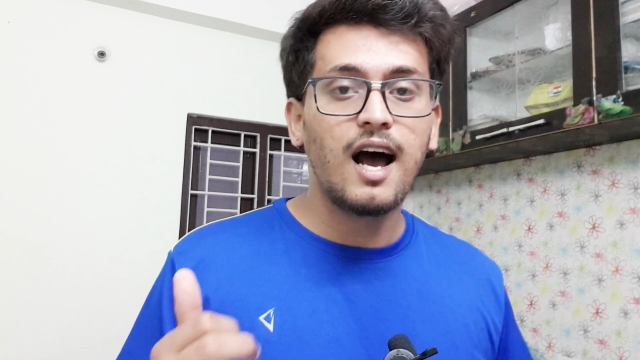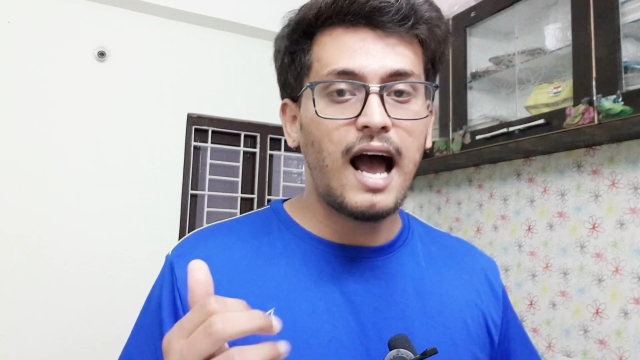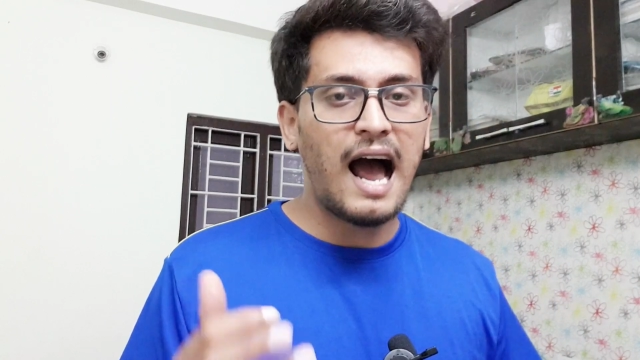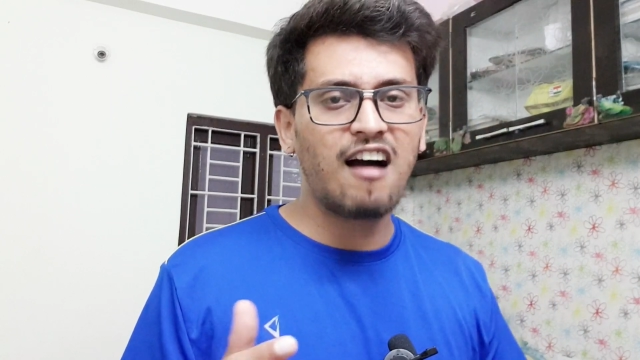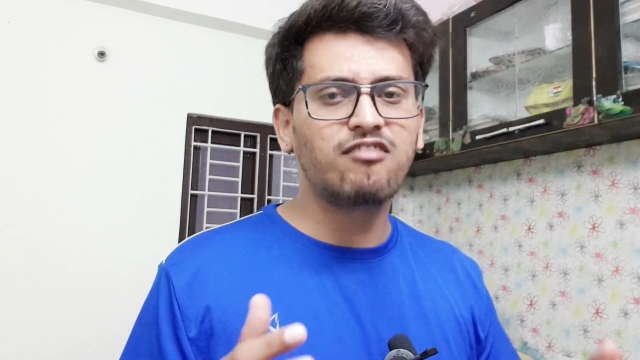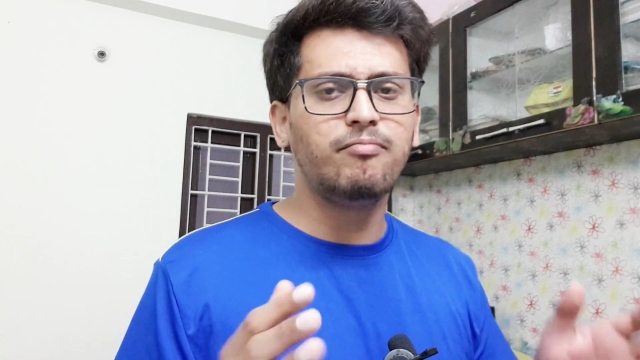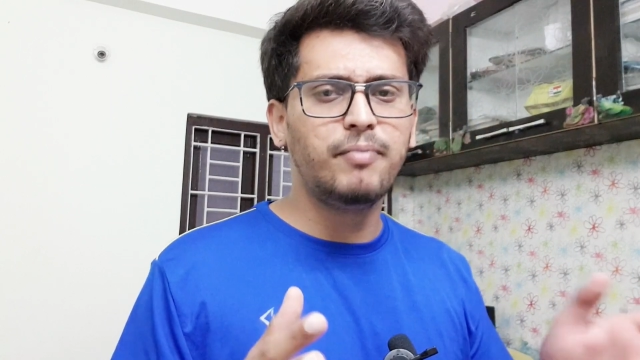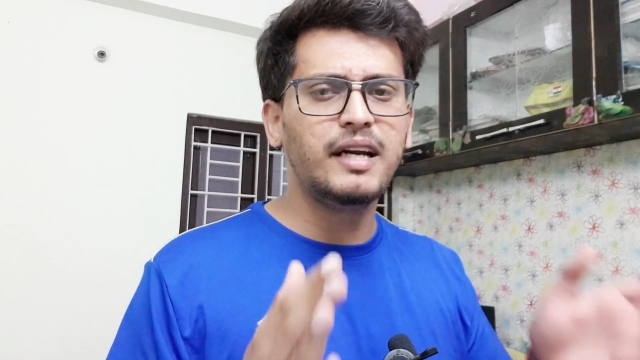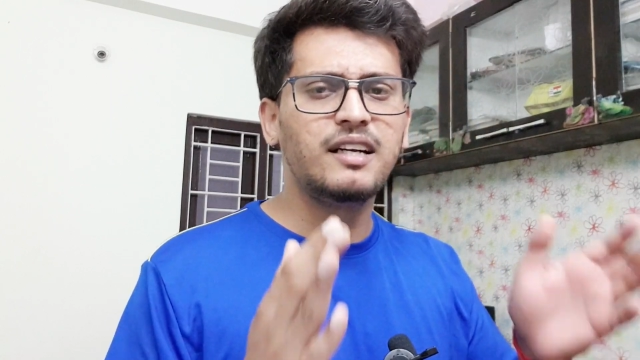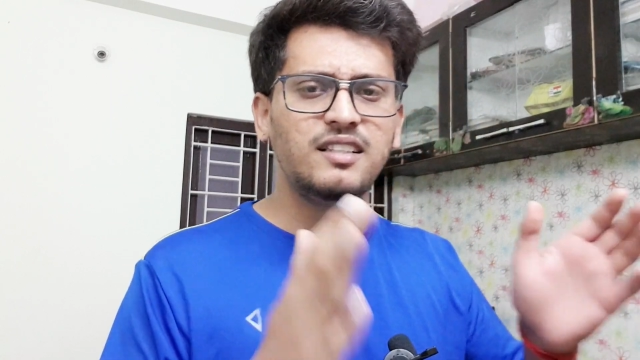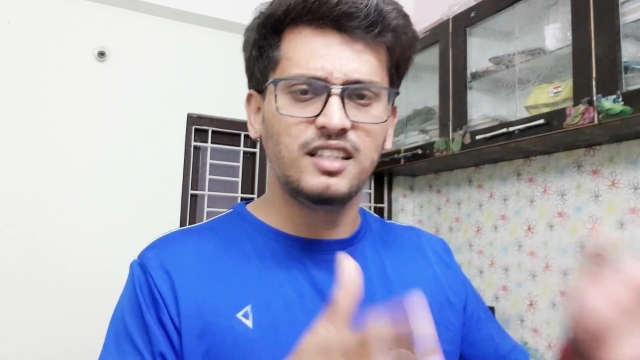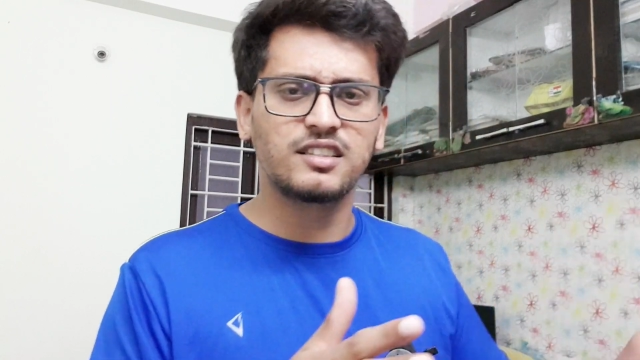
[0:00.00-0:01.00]
have
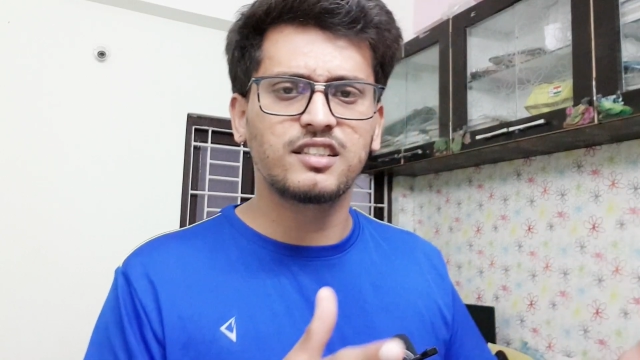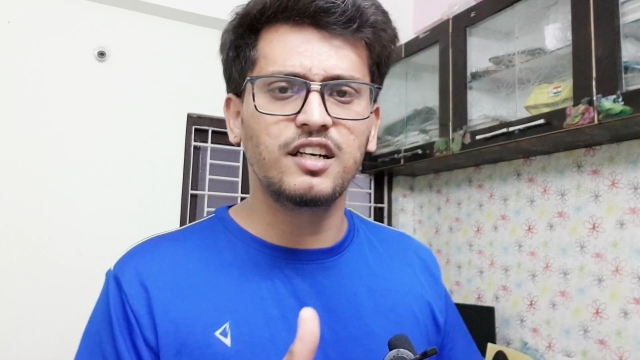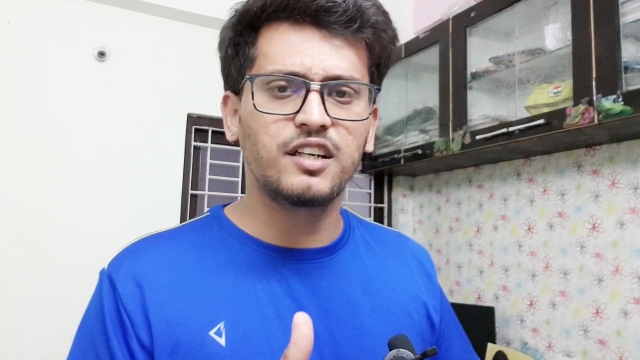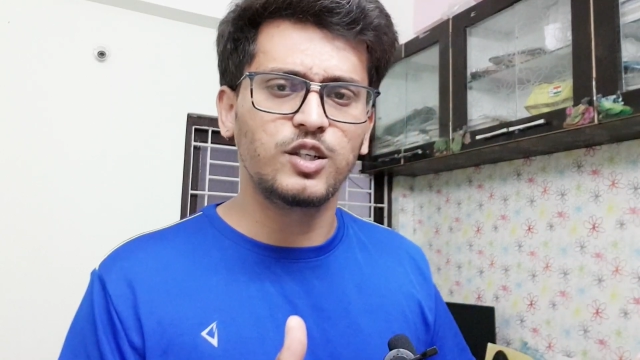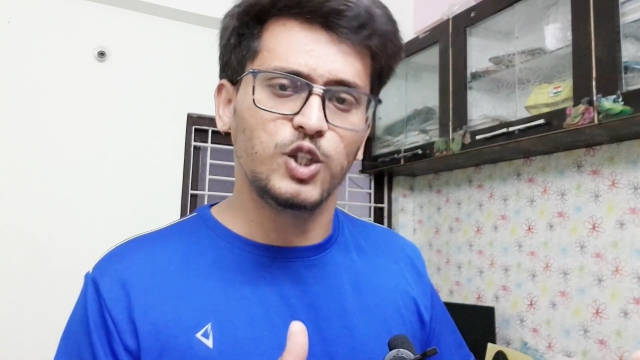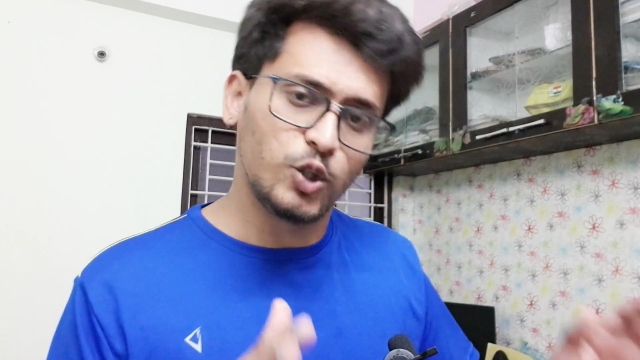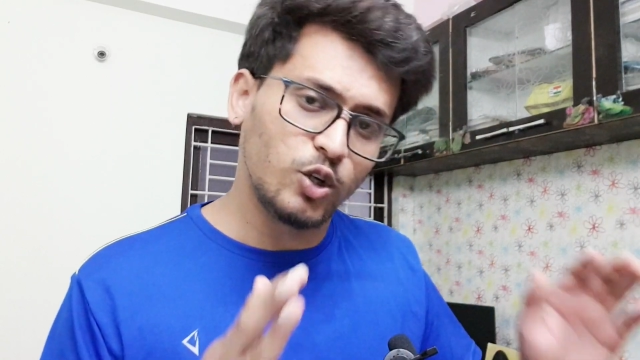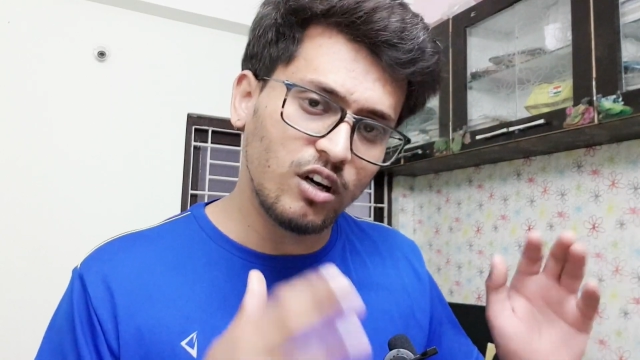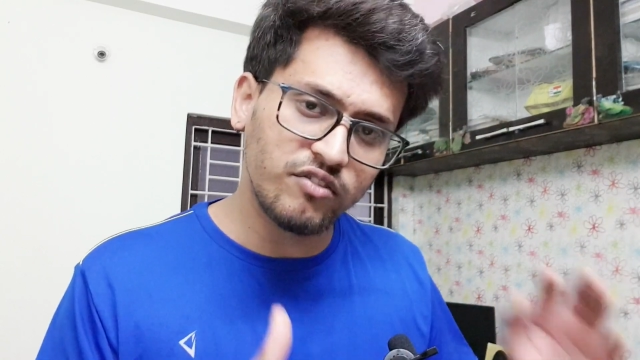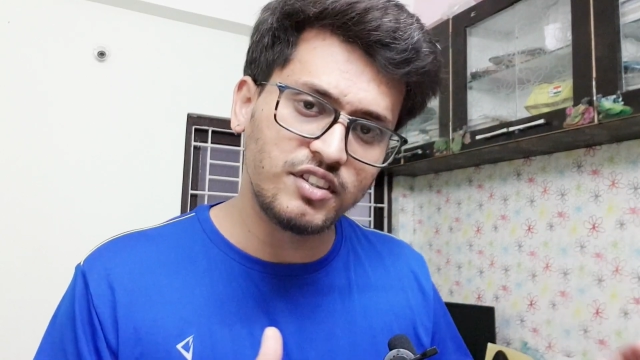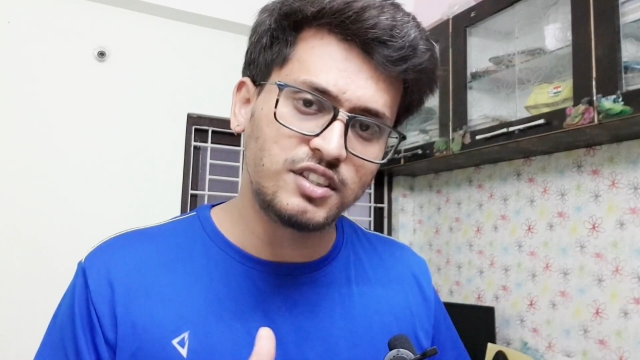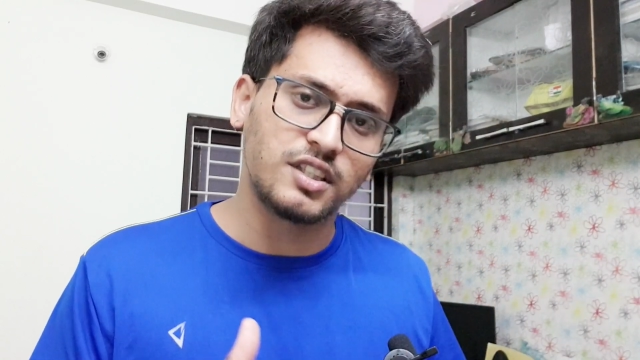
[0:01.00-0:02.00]
been discontinued
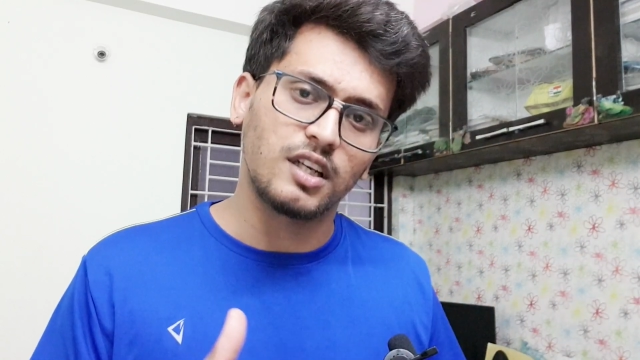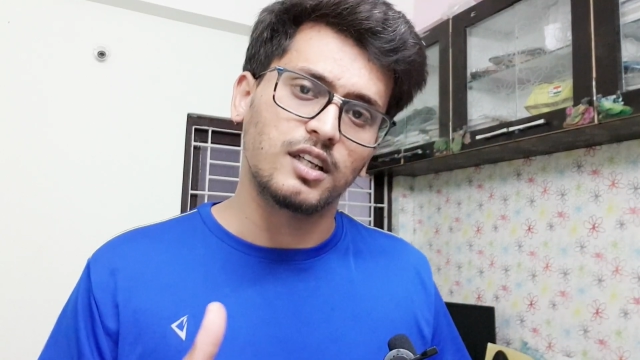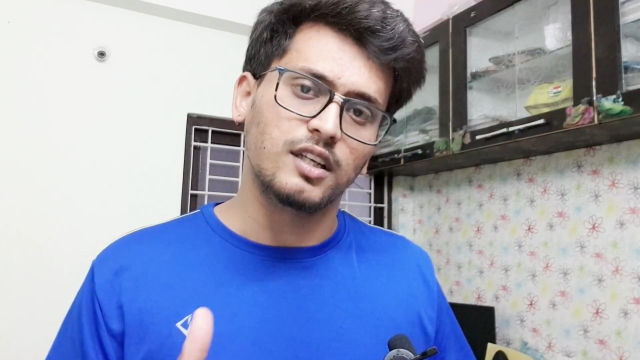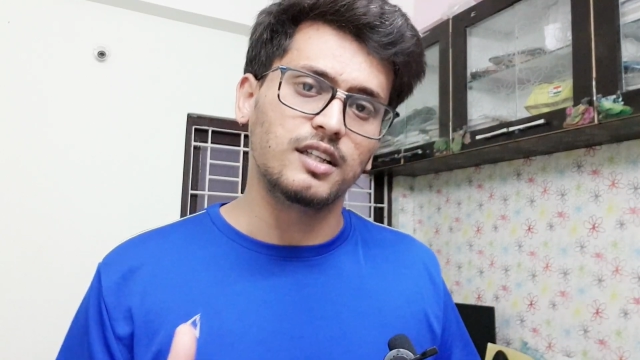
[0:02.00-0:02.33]
officially.